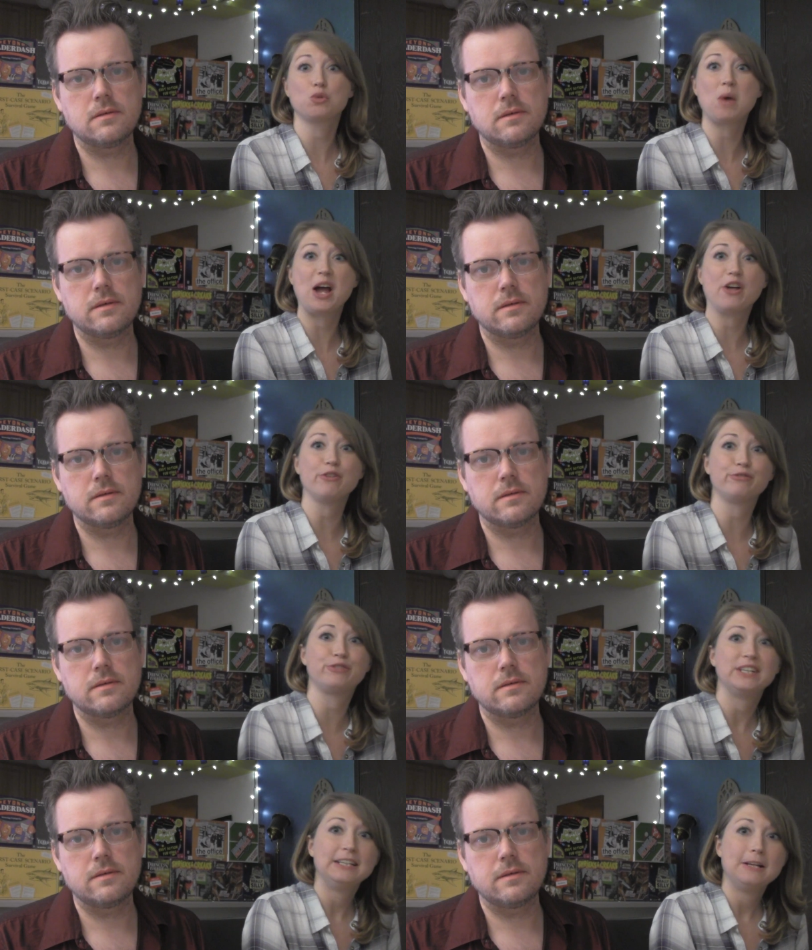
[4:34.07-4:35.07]

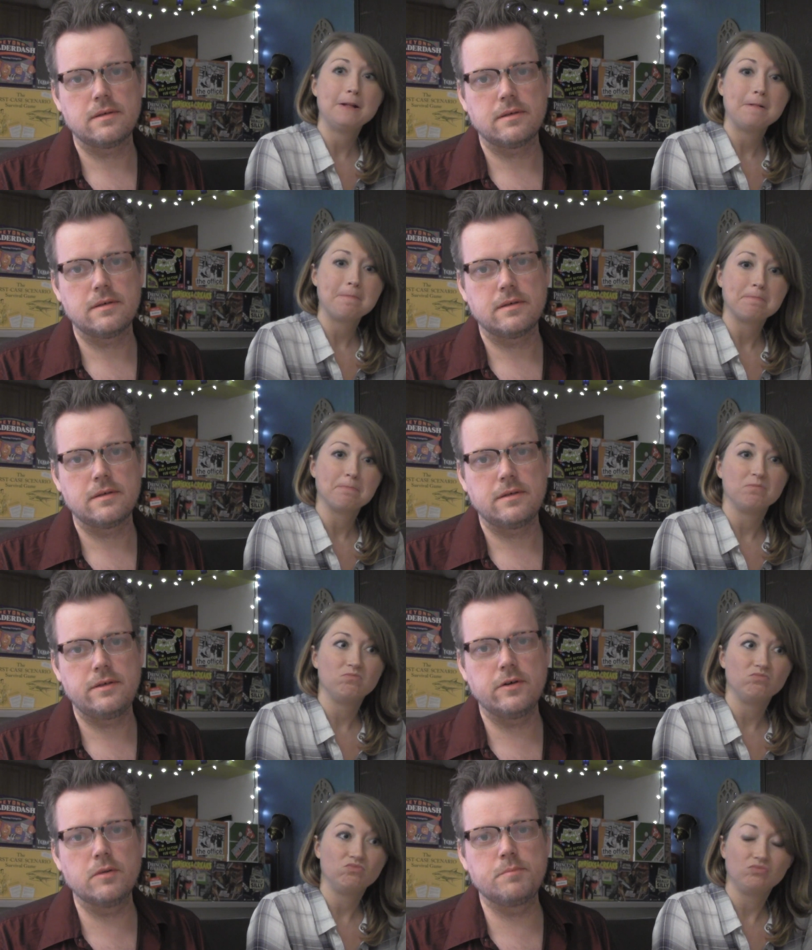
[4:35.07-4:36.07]
Speaker 1: twelve.
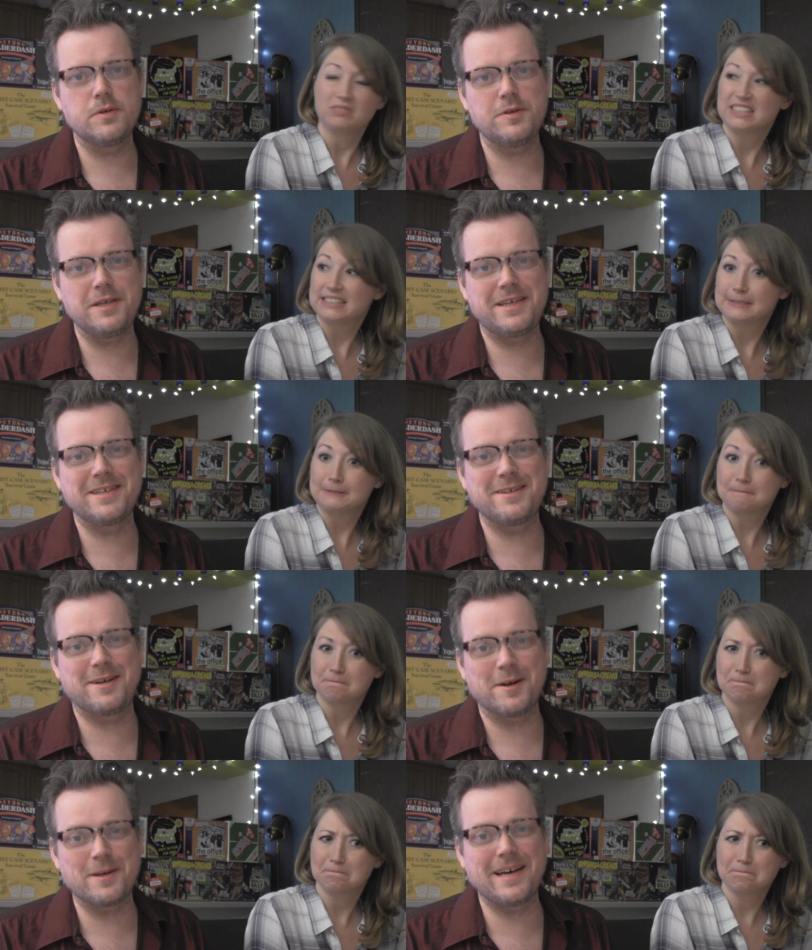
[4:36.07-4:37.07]
Speaker 2: Your booty can
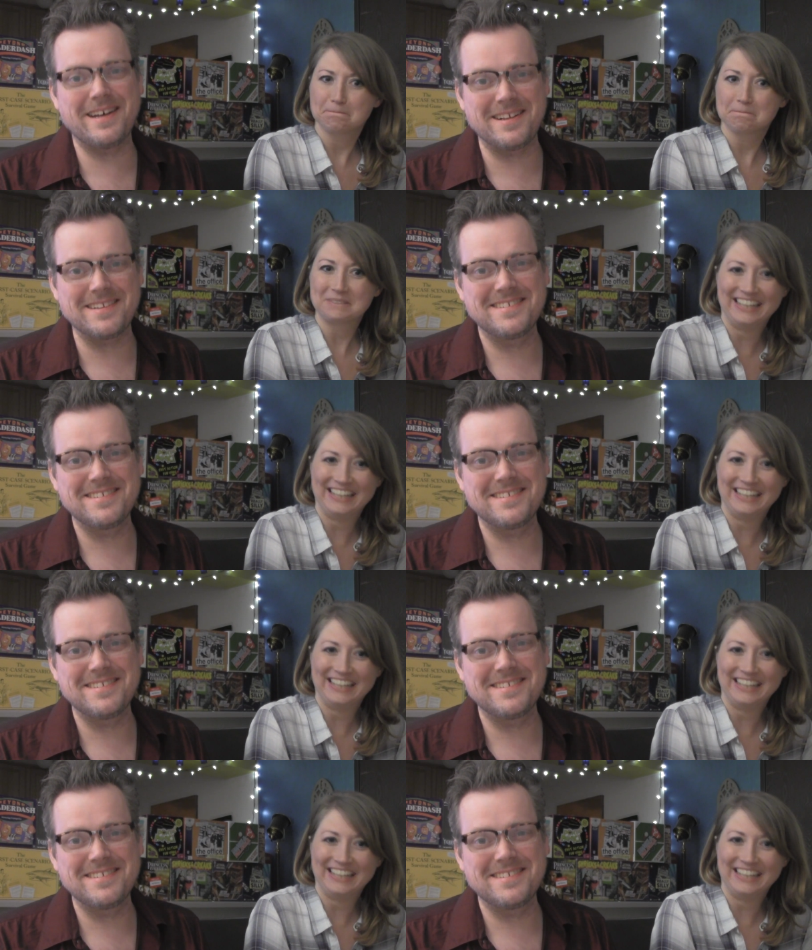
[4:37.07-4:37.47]
go to hell.